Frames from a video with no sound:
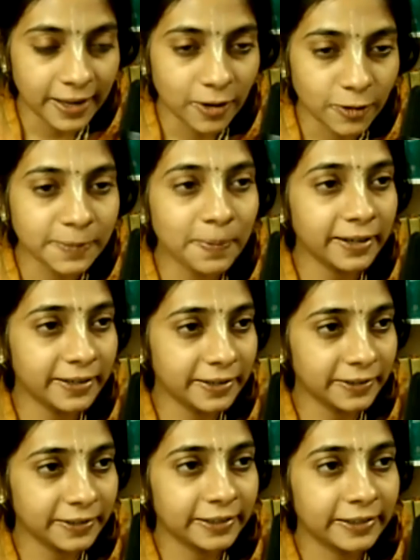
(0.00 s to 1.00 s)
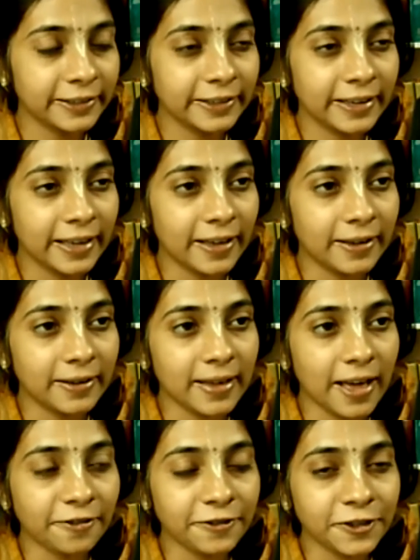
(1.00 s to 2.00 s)
Usmania,
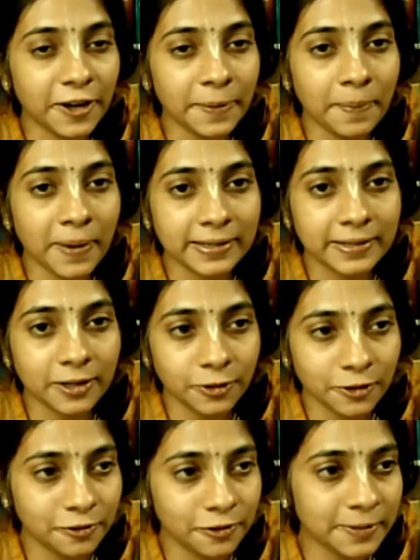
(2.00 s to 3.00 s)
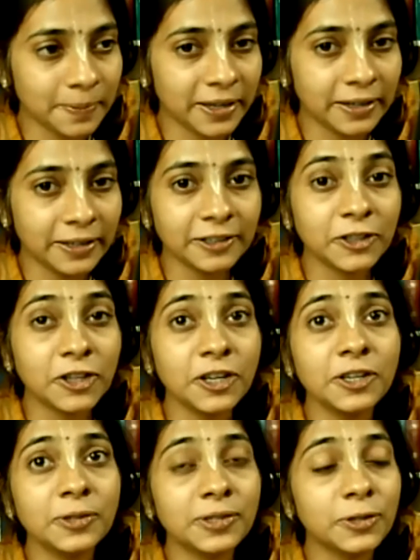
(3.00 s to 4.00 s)
after I passed out of Usmania,
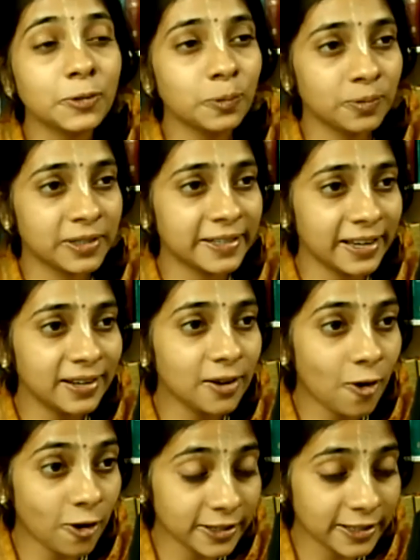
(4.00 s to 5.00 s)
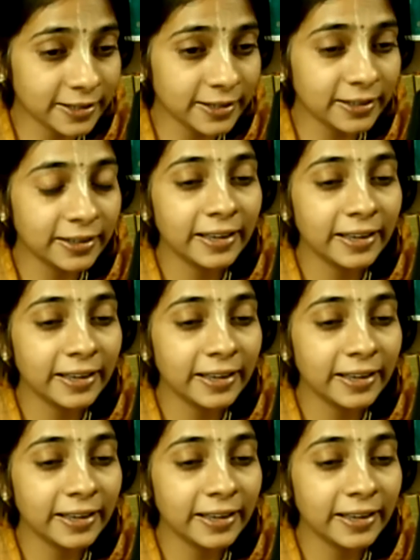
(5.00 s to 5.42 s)
she used to stay in a hostel.